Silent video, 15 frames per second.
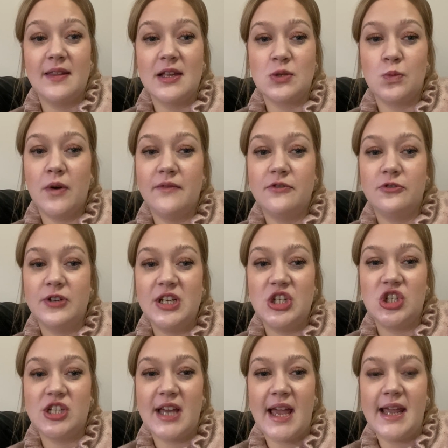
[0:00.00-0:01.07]
There's one for
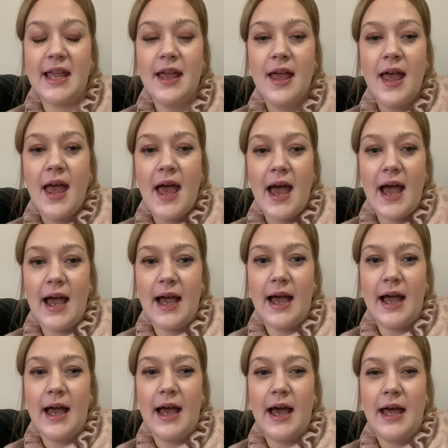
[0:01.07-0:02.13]
each day,
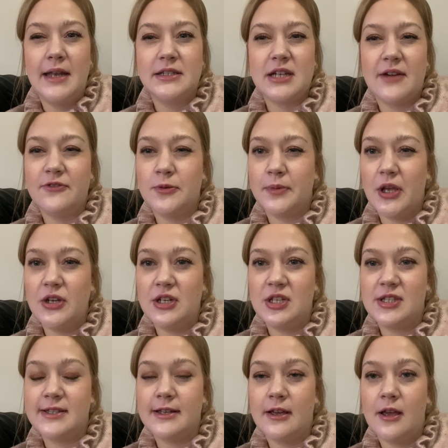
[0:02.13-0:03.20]
and I've uploaded
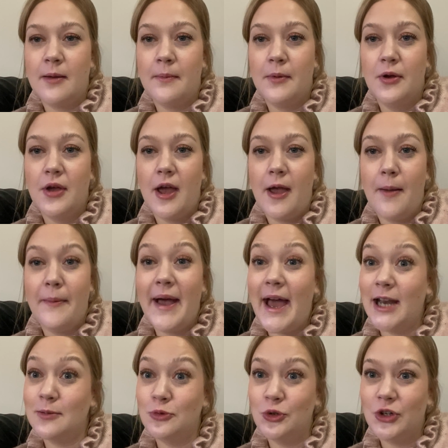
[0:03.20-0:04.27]
some
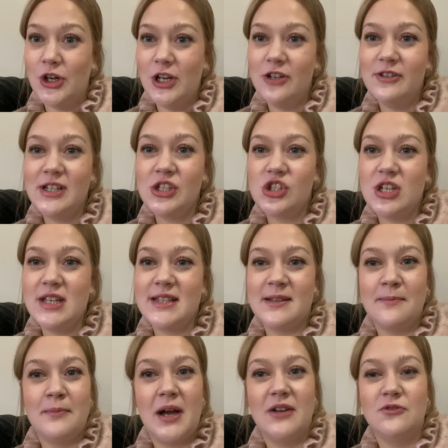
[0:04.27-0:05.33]
animal colouring sheets and
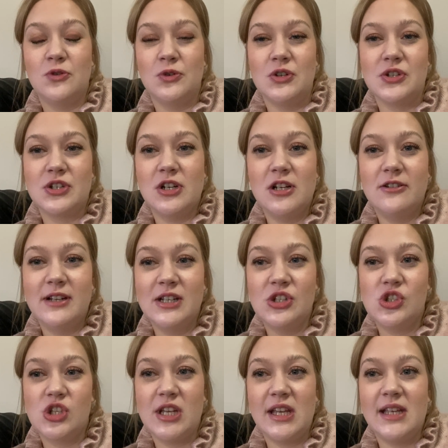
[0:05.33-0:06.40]
mindfulness colouring
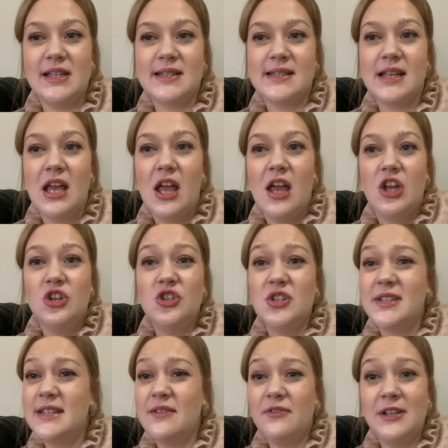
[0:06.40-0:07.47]
sheets,
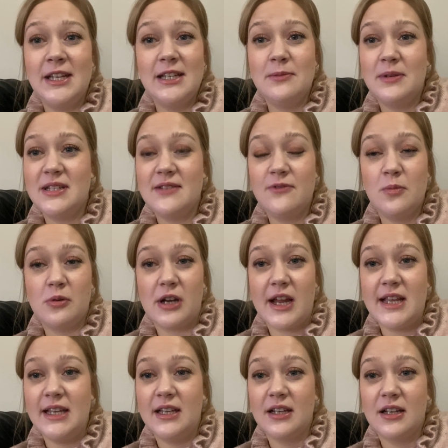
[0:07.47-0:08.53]
just if you need a bit of a
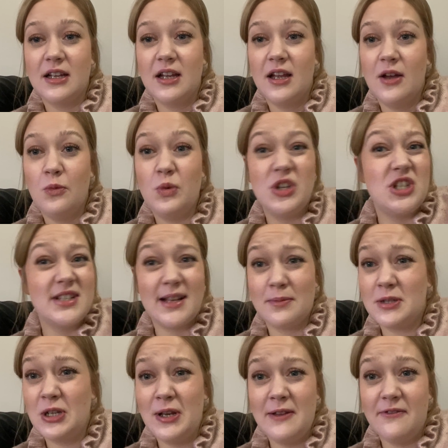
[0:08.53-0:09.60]
break, which is
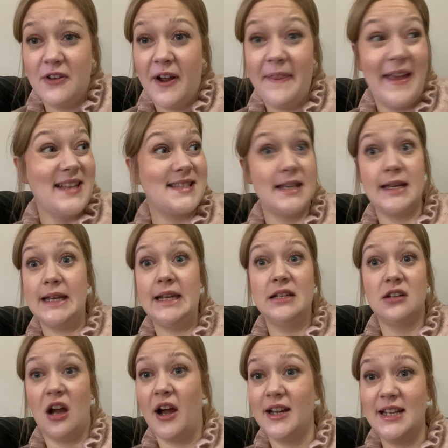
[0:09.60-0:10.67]
absolutely fine. That's a need.
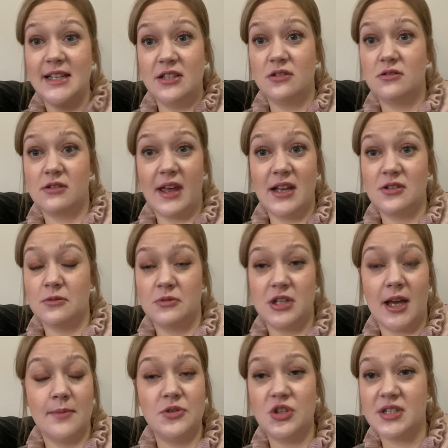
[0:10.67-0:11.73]
I need that
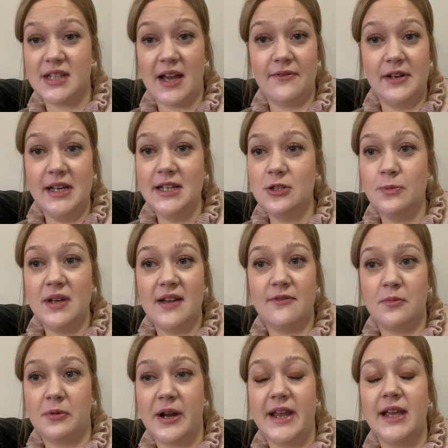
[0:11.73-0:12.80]
sometimes, just have a little bit of a
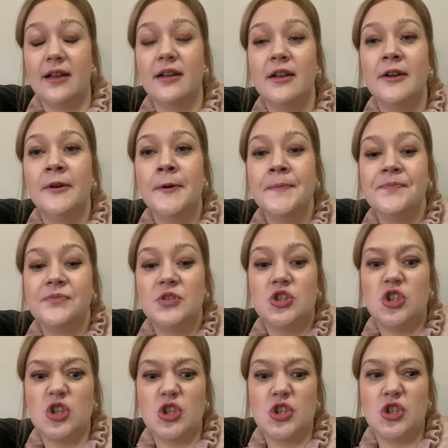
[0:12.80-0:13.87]
break,
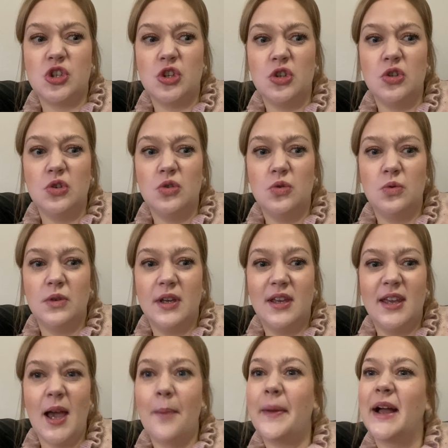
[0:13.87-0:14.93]
just to
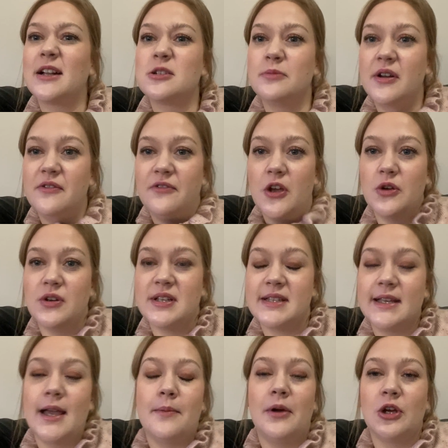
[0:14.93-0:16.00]
get back to my focus
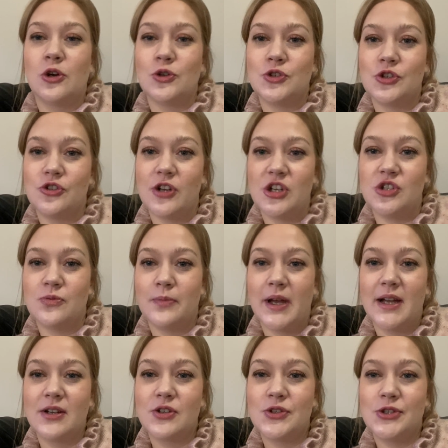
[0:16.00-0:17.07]
and get my concentration
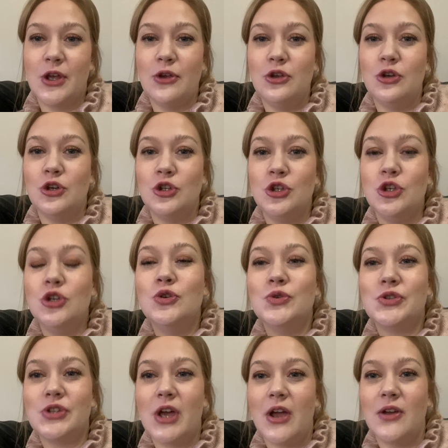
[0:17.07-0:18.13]
back. So you can use
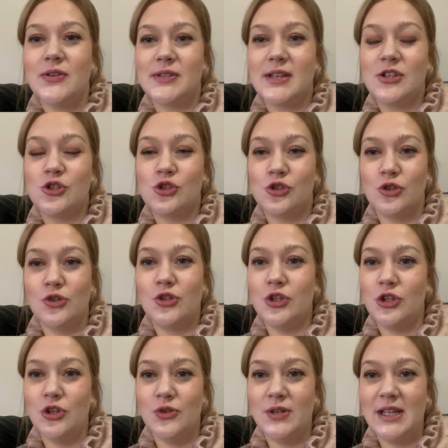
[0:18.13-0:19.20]
those should
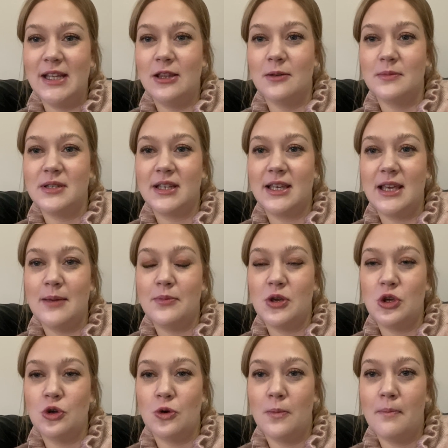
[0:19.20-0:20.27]
you need them to keep
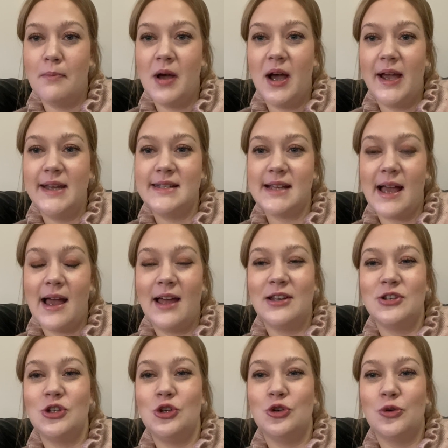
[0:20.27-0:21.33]
your mind
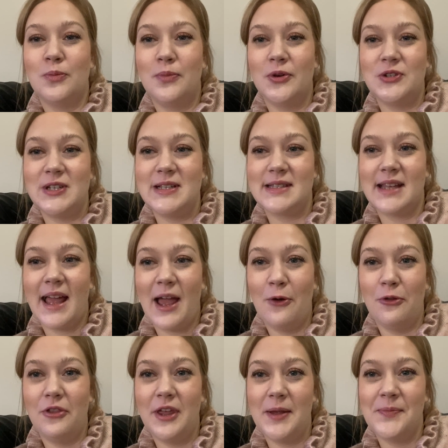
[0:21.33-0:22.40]
and your bodies
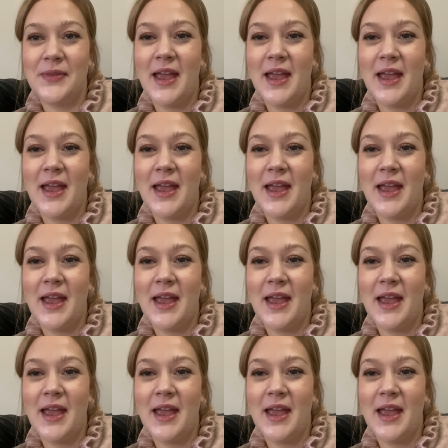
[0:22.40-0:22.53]
healthy.